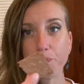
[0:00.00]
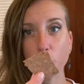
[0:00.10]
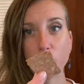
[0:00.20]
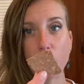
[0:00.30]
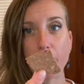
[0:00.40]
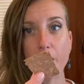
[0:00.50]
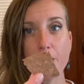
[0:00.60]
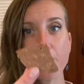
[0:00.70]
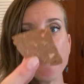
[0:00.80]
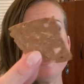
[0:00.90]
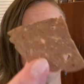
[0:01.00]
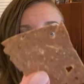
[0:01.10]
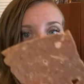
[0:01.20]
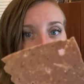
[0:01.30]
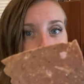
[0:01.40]
We've got our
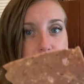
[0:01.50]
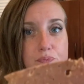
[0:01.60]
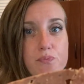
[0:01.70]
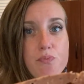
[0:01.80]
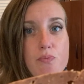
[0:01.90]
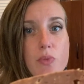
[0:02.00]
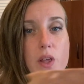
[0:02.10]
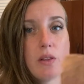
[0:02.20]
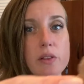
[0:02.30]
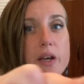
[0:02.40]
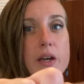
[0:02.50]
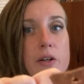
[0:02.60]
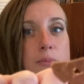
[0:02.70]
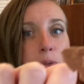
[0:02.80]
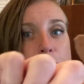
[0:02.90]

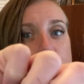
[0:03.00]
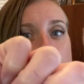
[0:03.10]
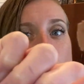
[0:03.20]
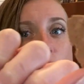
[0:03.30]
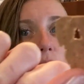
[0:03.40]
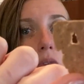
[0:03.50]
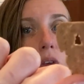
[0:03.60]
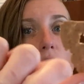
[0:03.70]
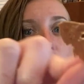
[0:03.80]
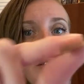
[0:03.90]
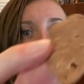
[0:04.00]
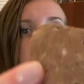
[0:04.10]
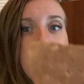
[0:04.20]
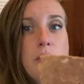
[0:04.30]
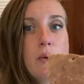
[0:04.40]
lamb
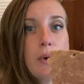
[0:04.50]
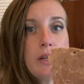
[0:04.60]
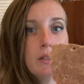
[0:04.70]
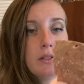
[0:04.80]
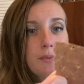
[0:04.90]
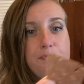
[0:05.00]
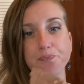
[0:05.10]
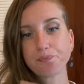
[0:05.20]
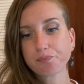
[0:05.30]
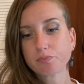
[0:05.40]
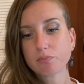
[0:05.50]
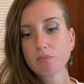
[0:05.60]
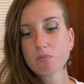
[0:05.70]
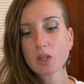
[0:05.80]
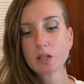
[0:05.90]
deli meat ones.
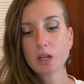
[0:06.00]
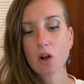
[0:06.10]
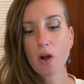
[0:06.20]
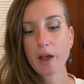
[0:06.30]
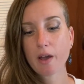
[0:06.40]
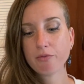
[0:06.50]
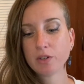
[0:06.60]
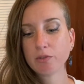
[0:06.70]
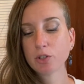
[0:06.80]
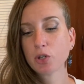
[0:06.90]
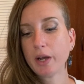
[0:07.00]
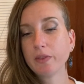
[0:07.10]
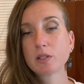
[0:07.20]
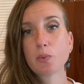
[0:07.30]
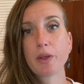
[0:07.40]
Now, I have never tried
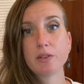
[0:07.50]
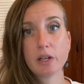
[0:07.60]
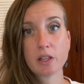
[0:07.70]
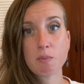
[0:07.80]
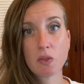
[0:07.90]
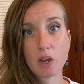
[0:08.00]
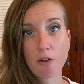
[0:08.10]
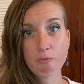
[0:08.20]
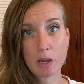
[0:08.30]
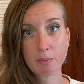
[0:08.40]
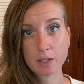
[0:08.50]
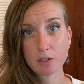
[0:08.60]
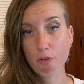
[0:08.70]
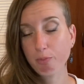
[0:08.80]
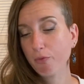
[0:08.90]
this with deli meat that I've made
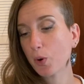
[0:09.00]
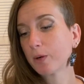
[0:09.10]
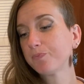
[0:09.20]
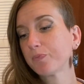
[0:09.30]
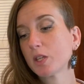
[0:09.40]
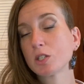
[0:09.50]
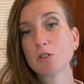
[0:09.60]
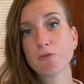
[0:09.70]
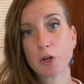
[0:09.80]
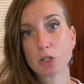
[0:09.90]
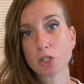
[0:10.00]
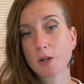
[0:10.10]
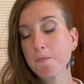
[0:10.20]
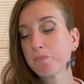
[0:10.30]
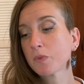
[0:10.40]
myself before. This is a first,
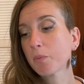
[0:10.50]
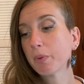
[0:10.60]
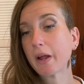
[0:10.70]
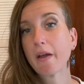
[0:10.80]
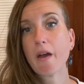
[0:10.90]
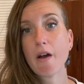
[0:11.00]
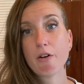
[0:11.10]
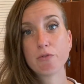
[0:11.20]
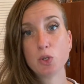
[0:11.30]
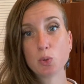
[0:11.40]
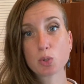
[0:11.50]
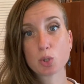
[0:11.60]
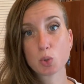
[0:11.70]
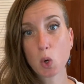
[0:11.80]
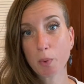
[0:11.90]
but I have used
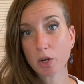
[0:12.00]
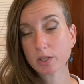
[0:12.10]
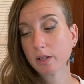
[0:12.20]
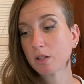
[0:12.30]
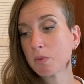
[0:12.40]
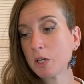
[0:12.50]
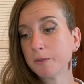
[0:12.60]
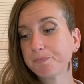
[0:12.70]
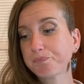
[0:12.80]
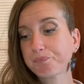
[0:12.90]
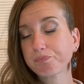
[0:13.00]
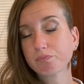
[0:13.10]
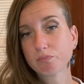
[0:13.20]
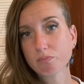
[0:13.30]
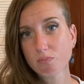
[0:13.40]
store-bought deli meat.
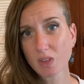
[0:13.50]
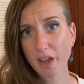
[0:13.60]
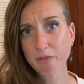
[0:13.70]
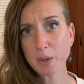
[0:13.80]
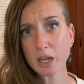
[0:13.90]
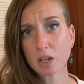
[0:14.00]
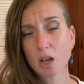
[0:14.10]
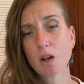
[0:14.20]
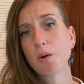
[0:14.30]
I've made